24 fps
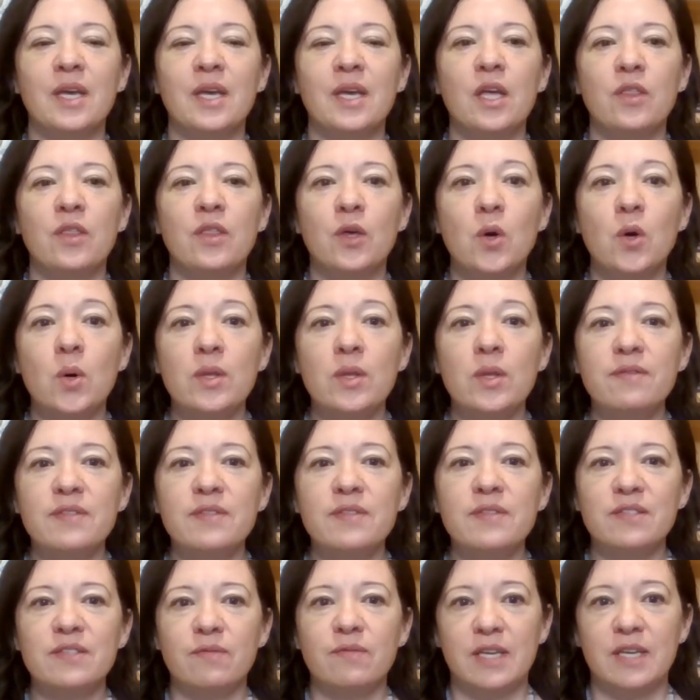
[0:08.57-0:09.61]
The goal of
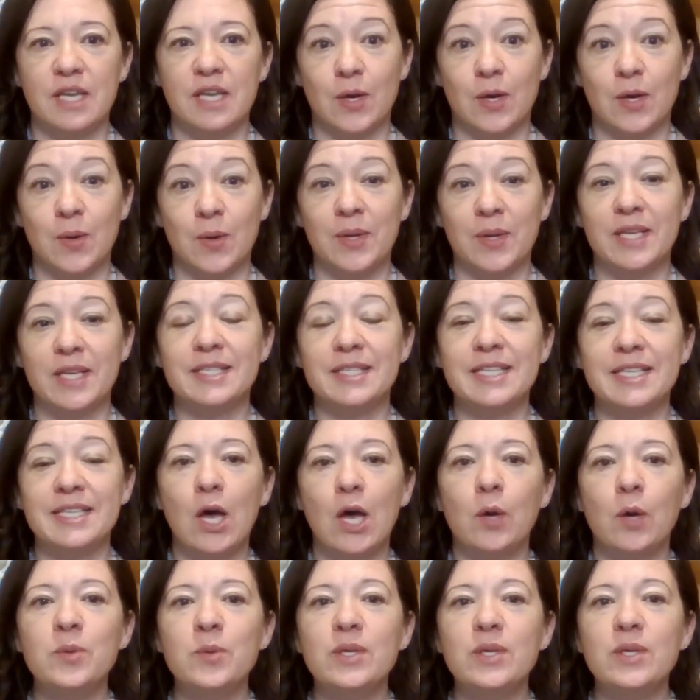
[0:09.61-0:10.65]
this video is to
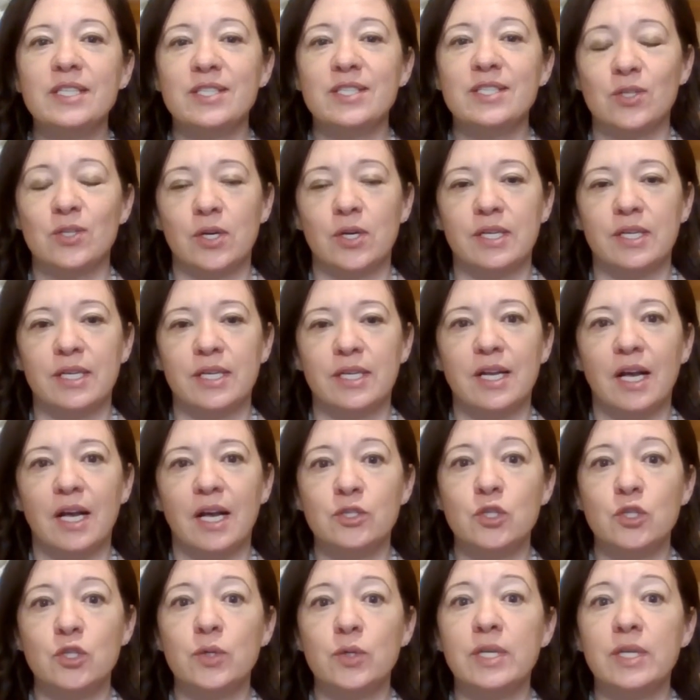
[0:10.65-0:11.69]
help you get started
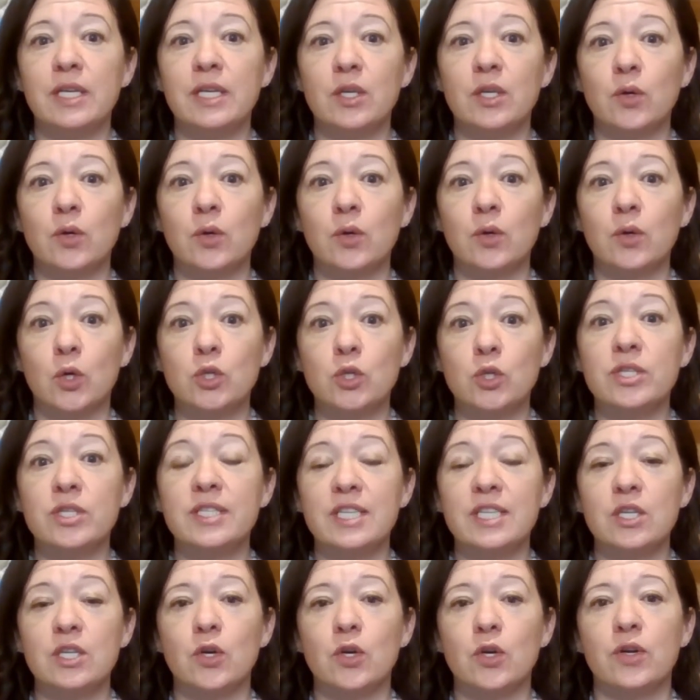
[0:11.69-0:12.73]
on treating your
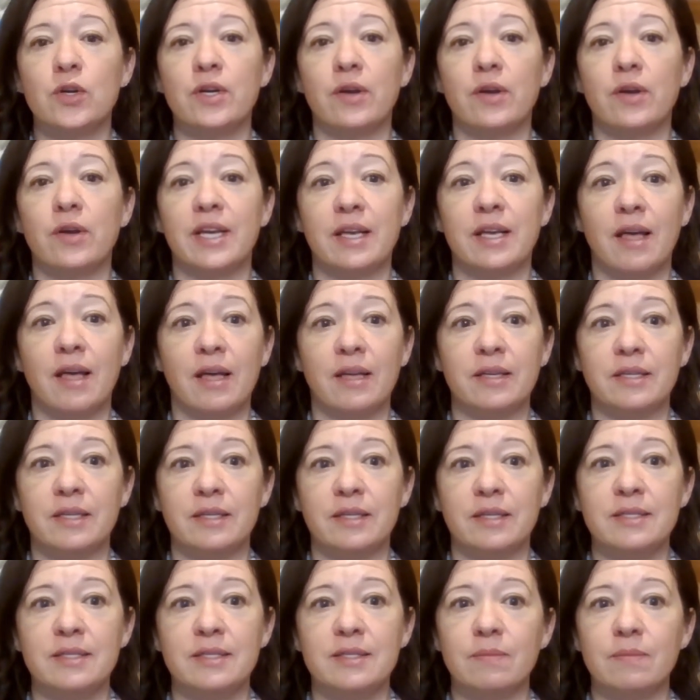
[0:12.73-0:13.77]
urgency urinary
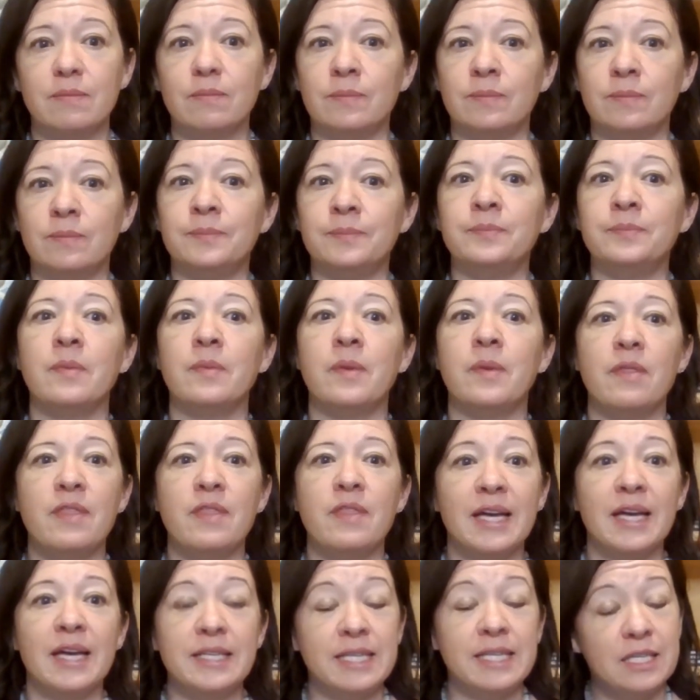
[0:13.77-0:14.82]
incontinence.
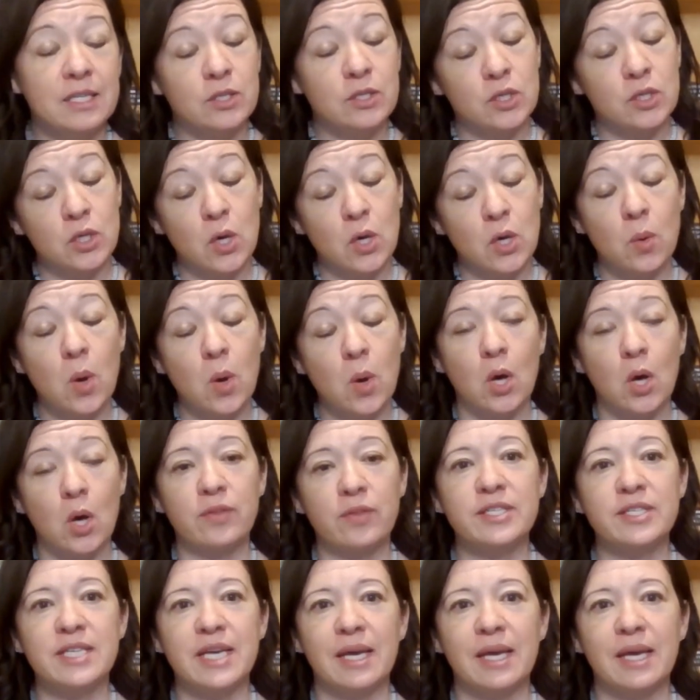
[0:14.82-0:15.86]
That needing to go all
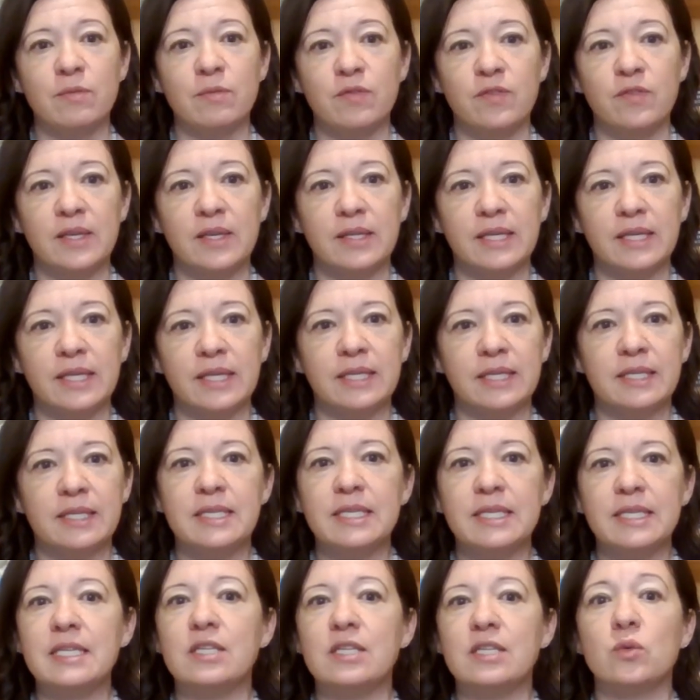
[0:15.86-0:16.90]
the time feeling,
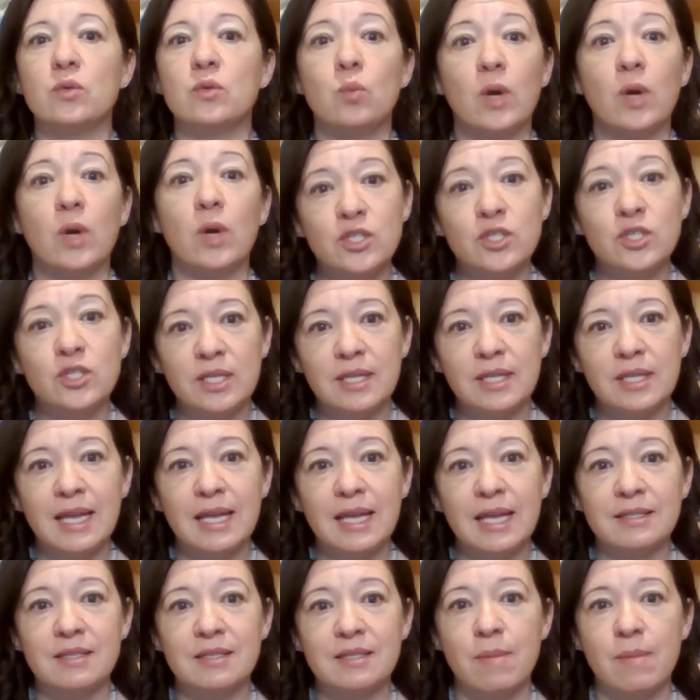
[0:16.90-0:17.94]
needing to rush
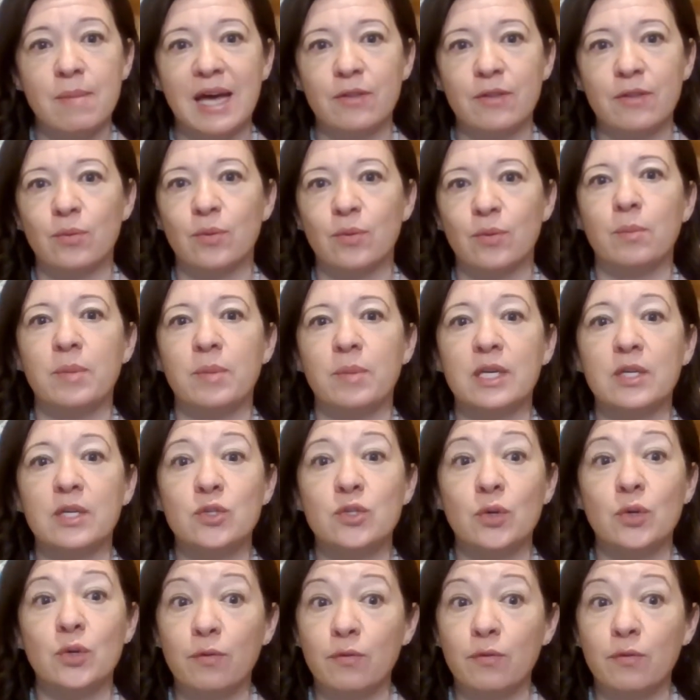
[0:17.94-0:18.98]
get to the bathroom because
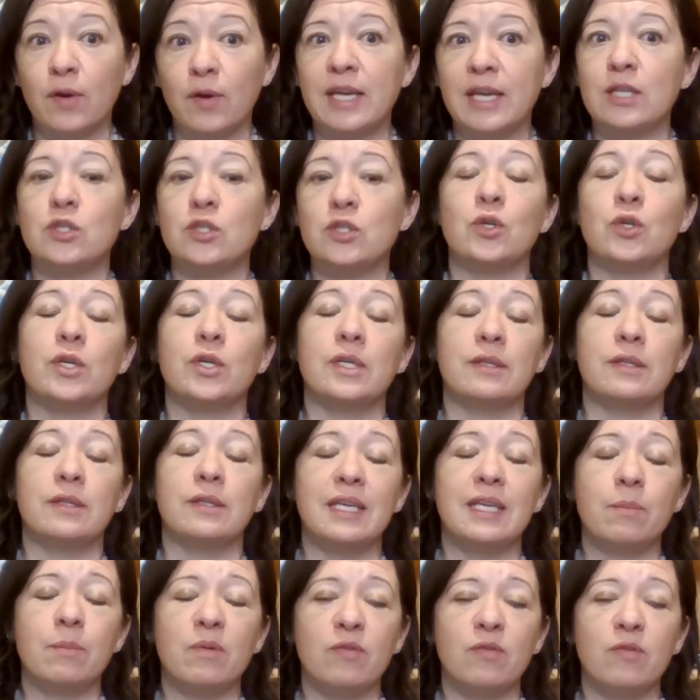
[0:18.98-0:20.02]
you're afraid you're going to
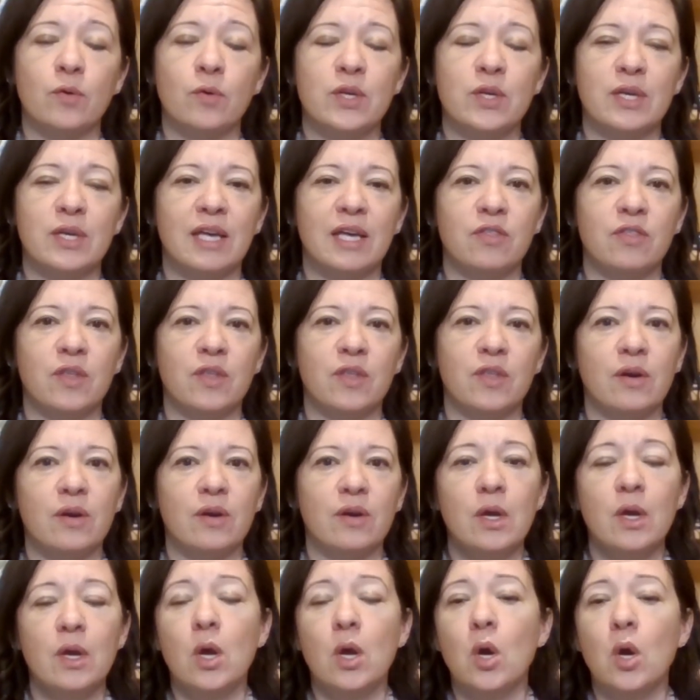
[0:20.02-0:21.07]
leak before you get there,
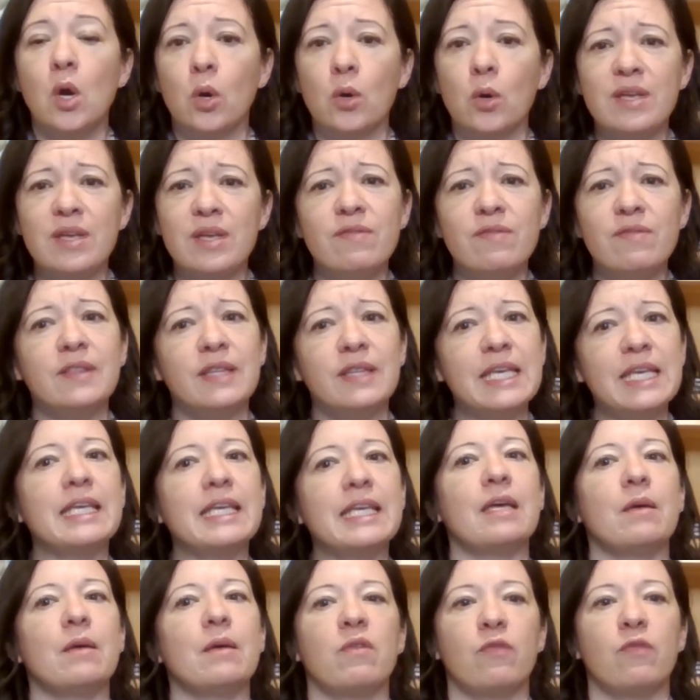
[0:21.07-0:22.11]
or even
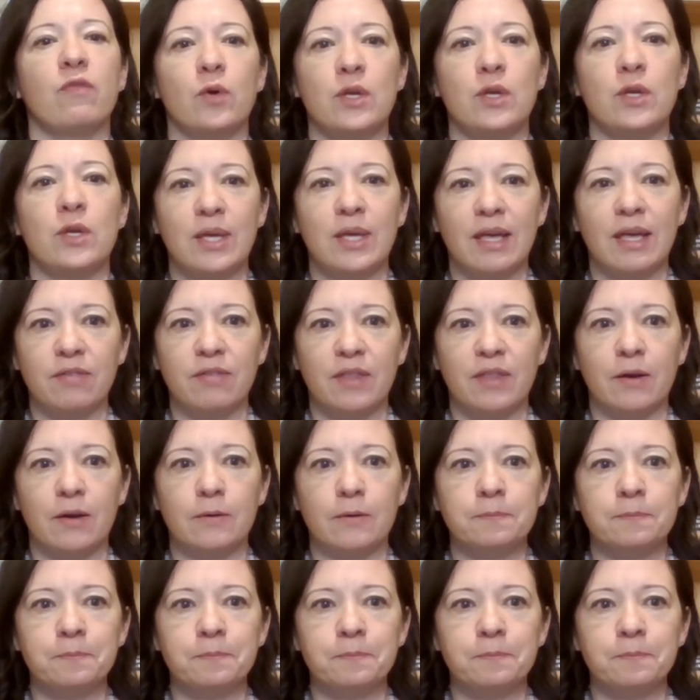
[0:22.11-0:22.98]
leaking before you get there.